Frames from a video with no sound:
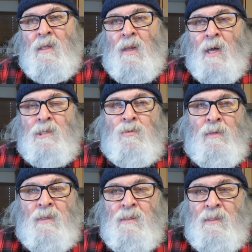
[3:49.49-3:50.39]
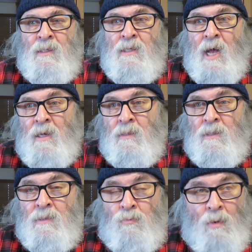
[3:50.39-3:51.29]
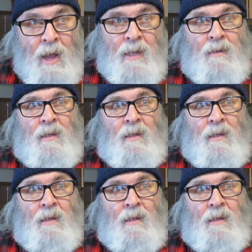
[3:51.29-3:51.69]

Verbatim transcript: the luxury to sit down and just write.